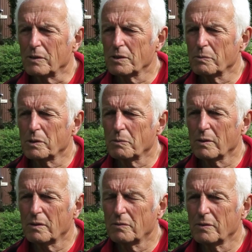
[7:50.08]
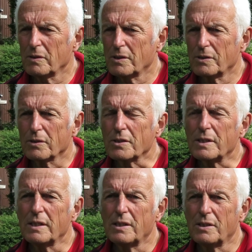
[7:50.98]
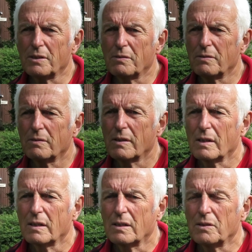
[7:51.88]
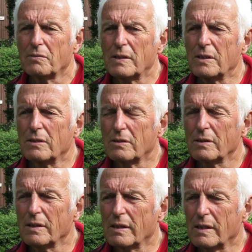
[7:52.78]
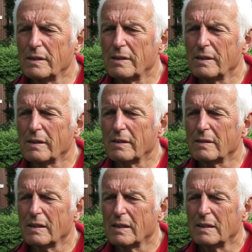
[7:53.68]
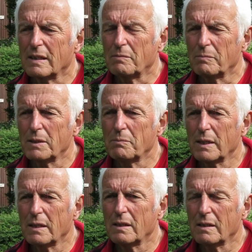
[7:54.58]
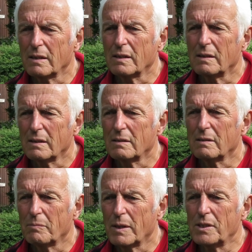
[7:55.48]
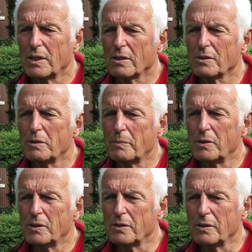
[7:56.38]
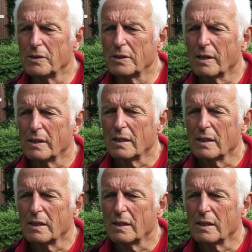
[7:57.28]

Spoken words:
Ross was one of the first trustees of Findhorn and made many major contributions.